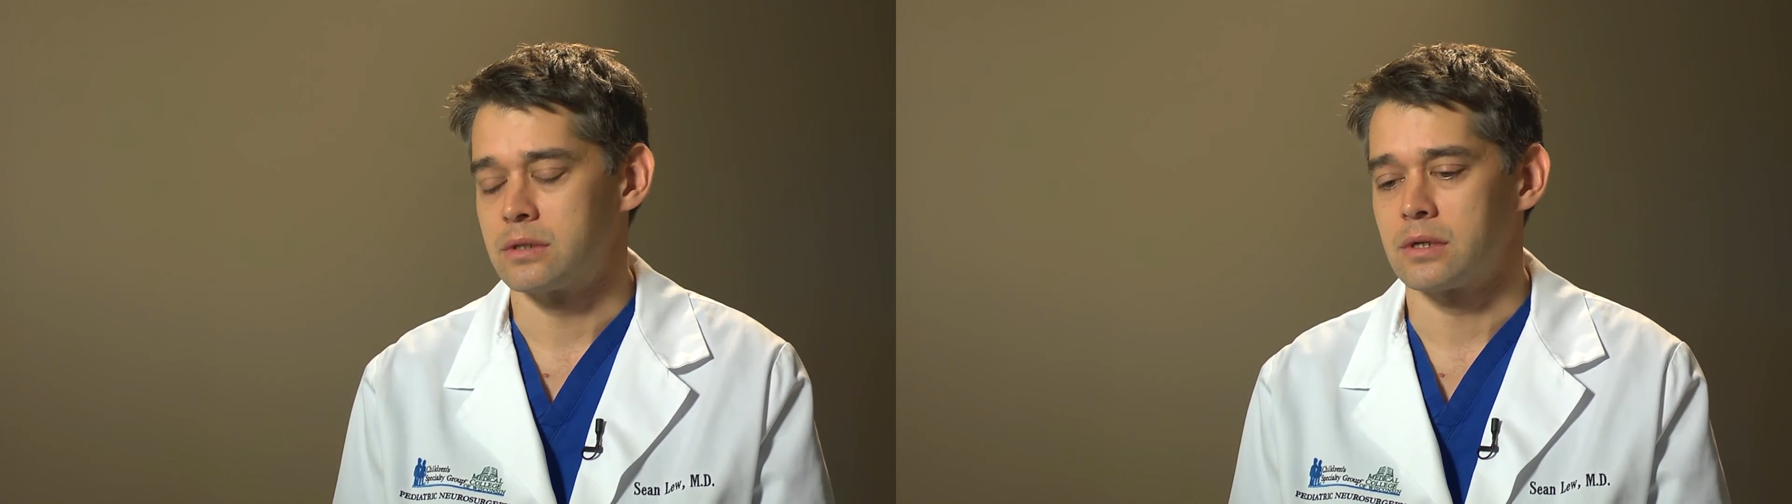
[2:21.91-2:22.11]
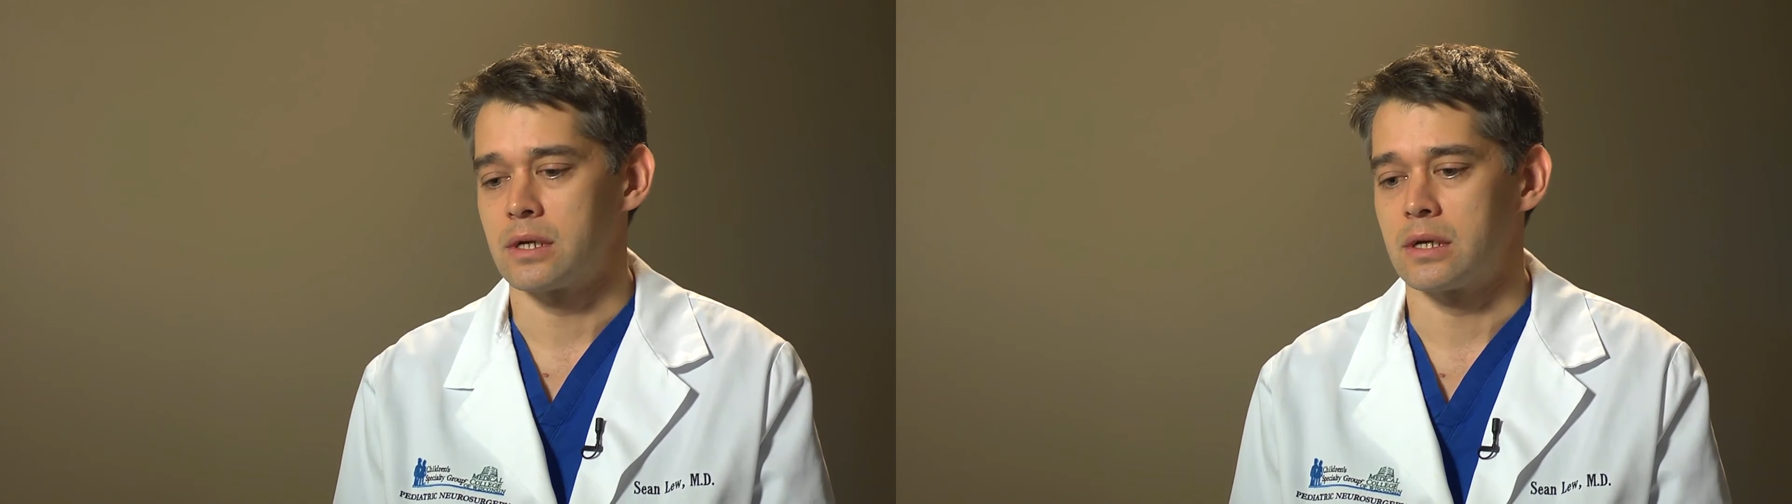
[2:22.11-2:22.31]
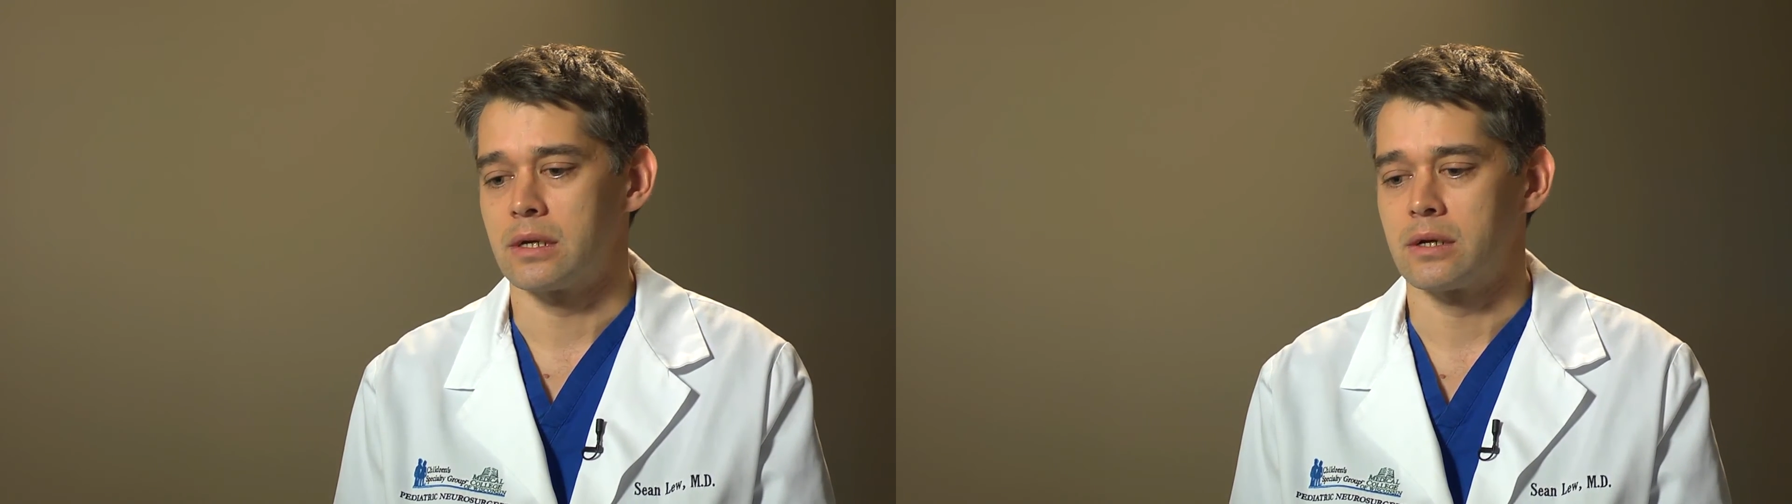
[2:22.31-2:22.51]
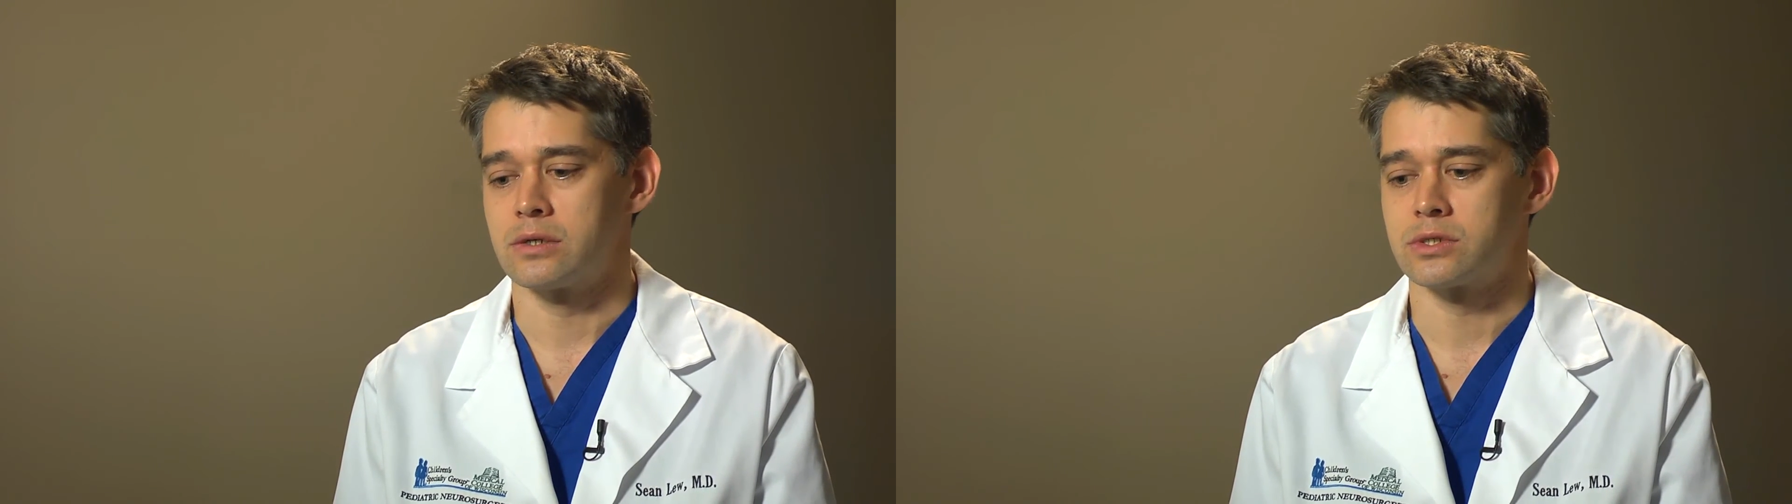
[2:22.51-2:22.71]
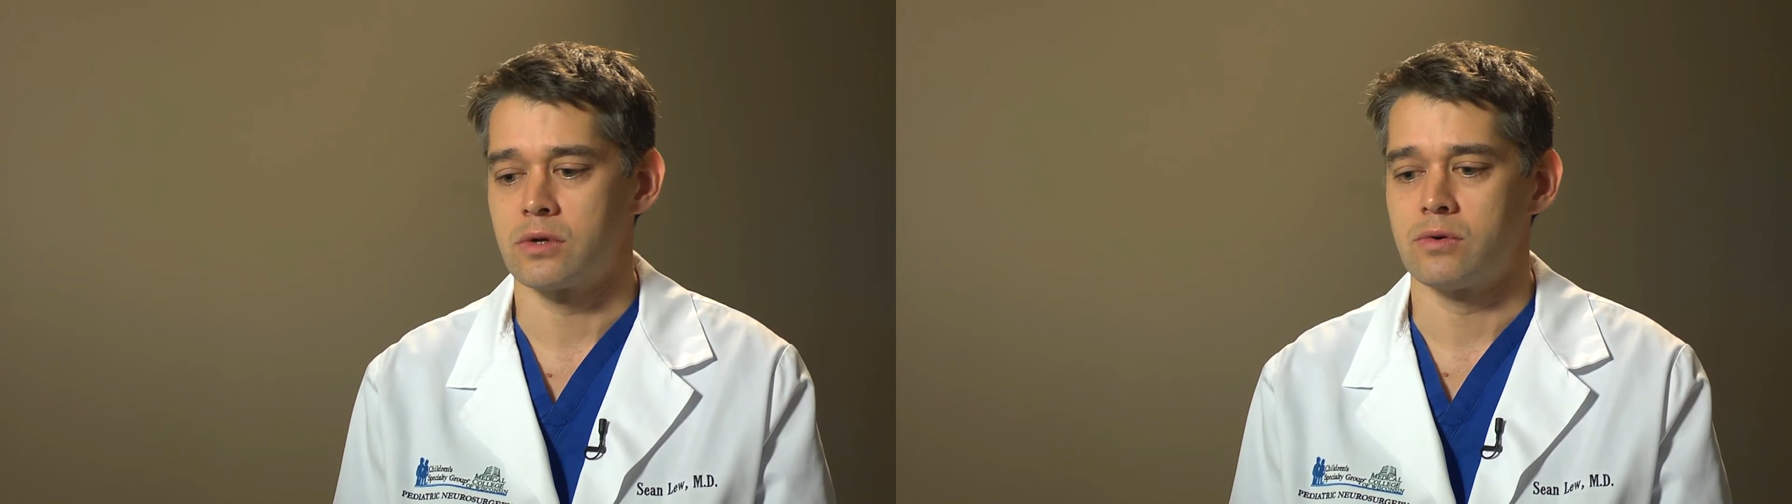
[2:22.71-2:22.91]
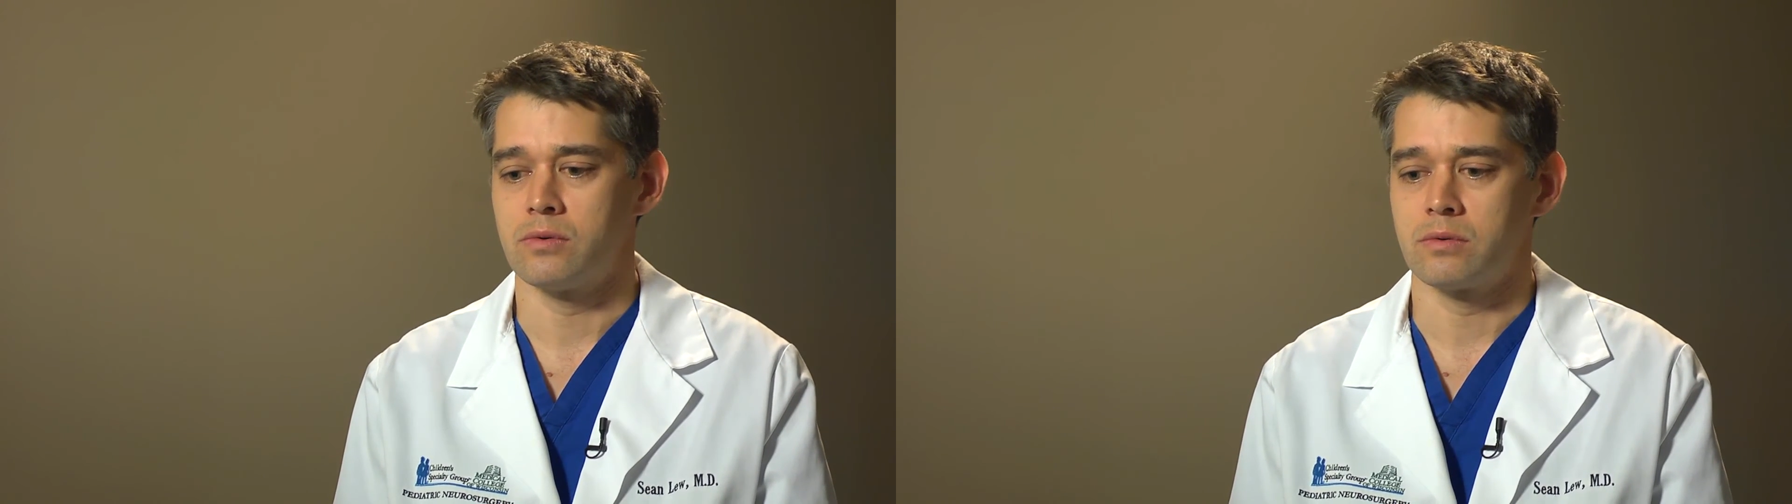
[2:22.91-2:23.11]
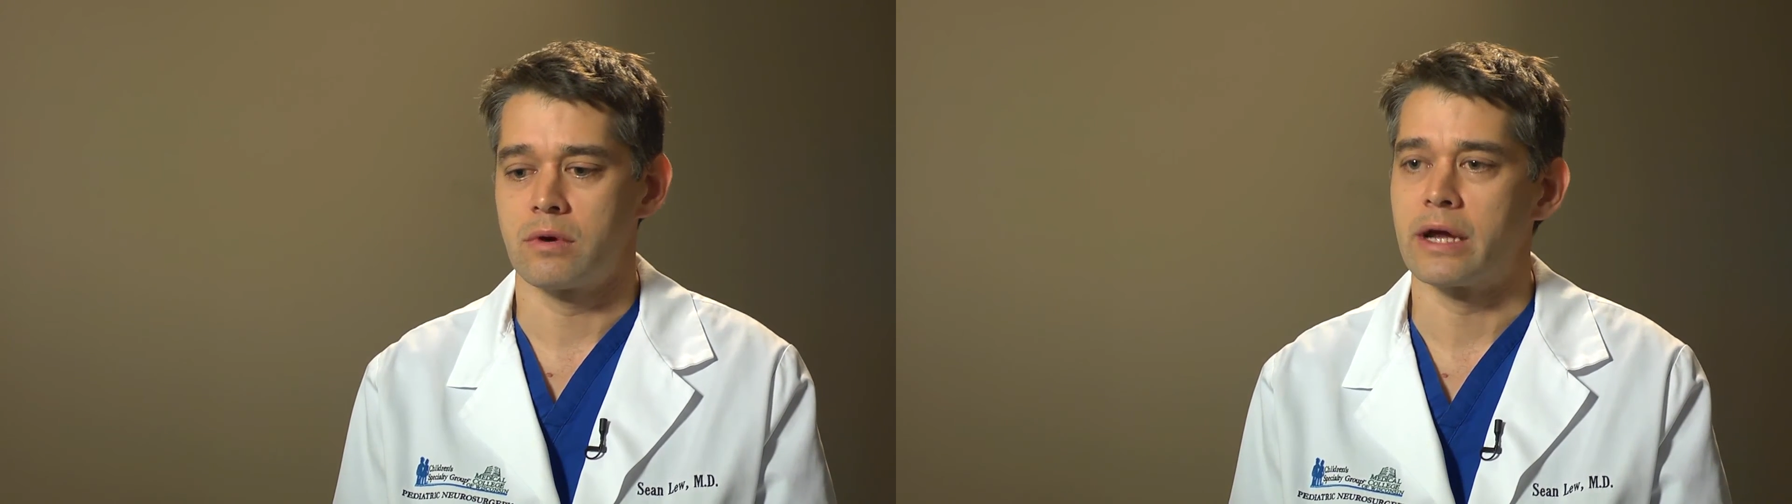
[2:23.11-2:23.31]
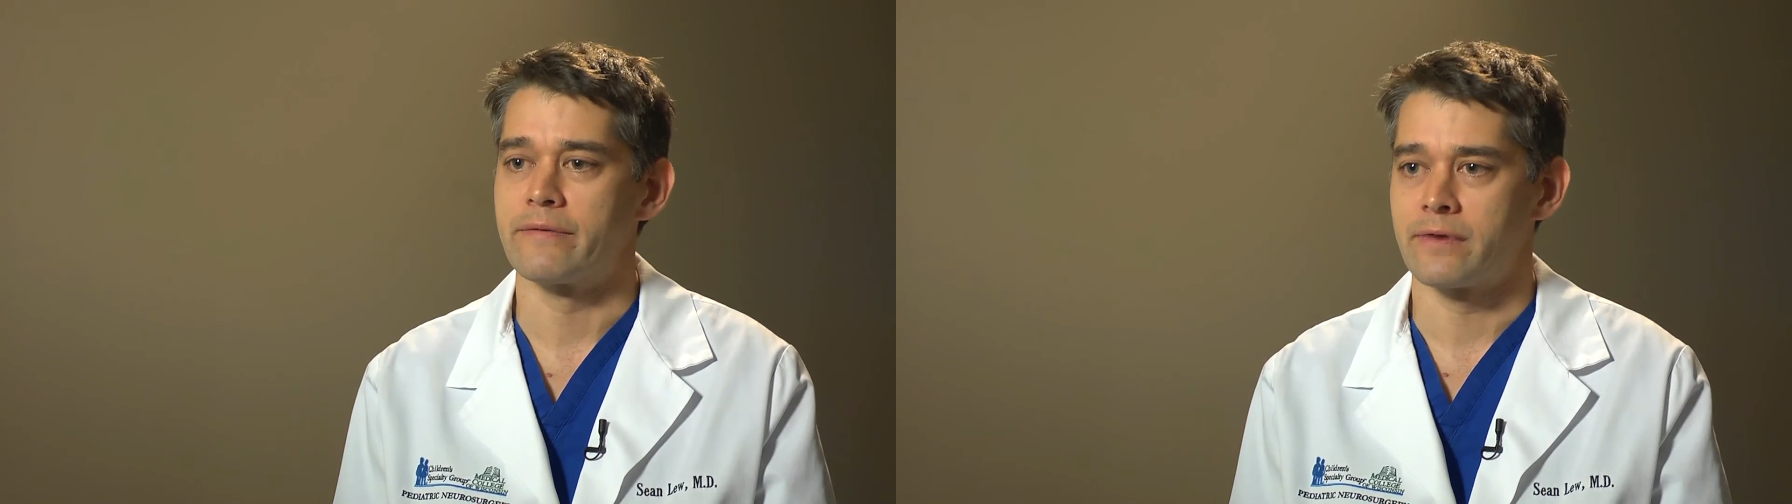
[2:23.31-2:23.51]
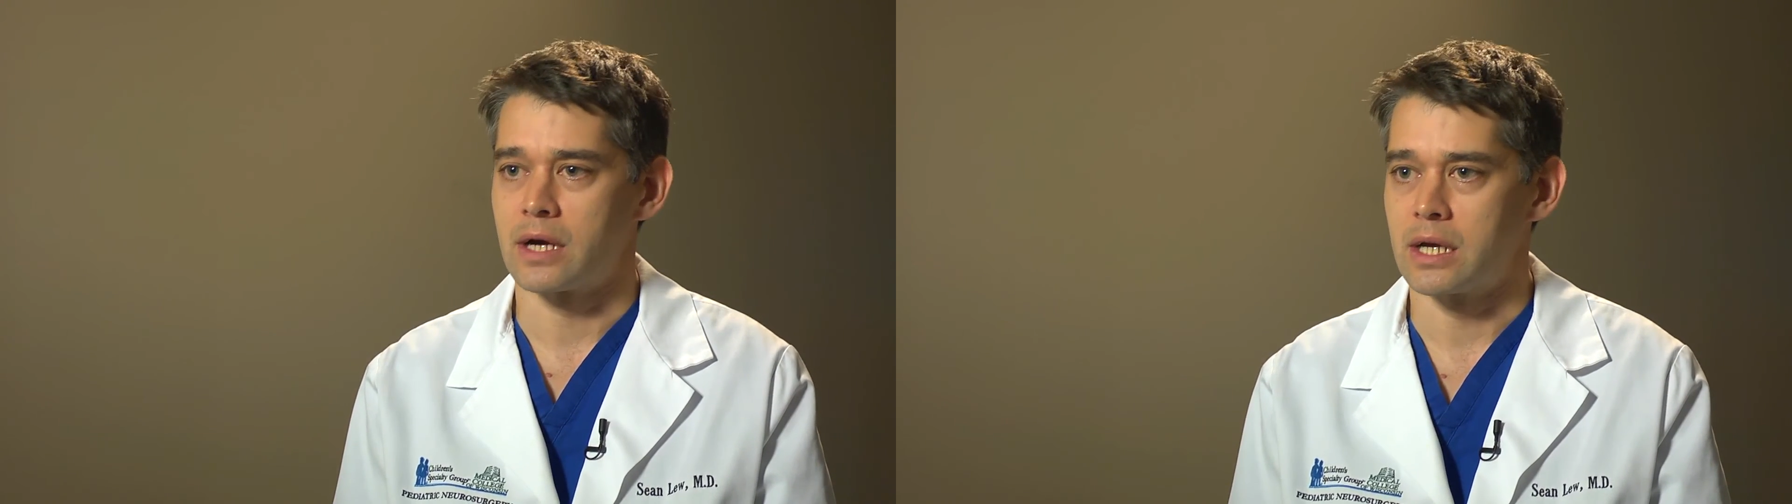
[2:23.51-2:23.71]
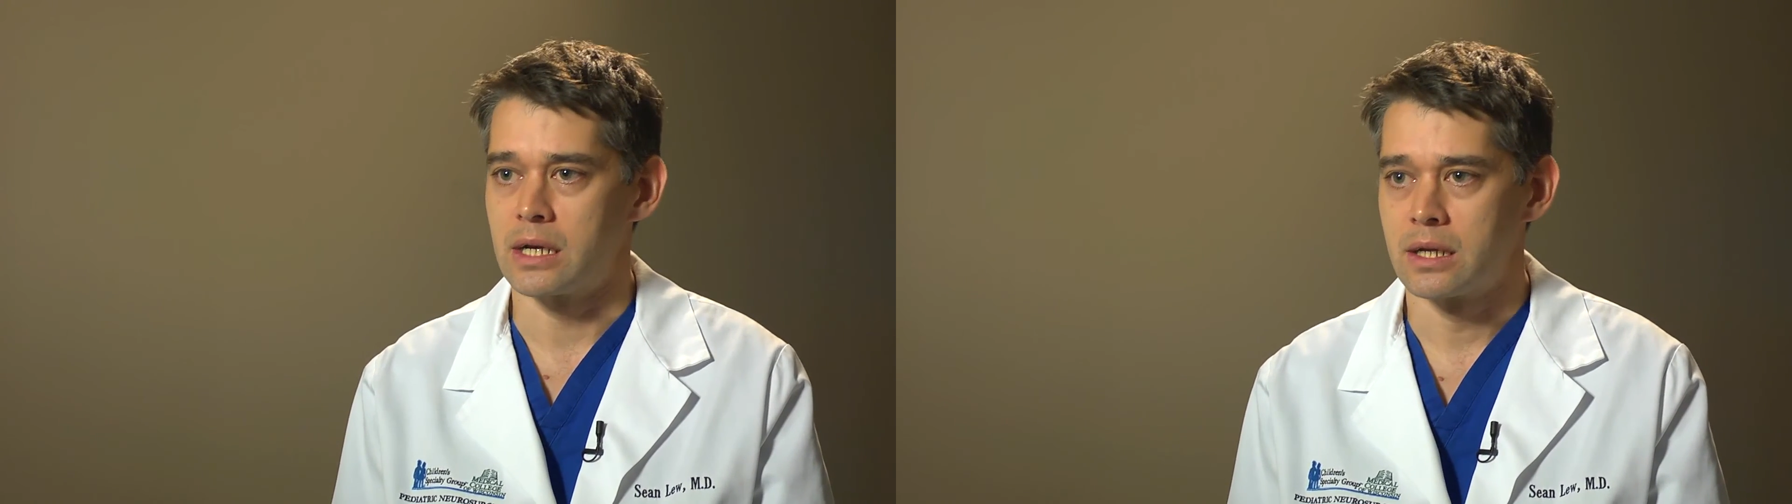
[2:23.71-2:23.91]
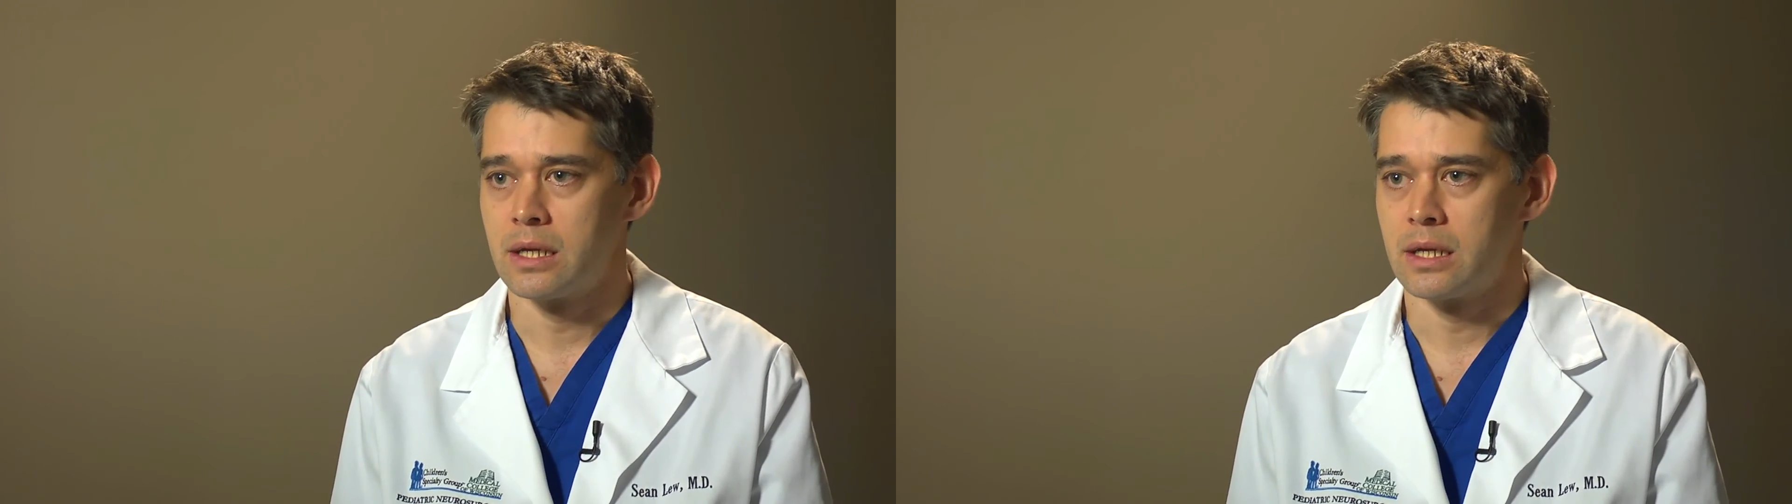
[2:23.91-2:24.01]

uh, are so gratifying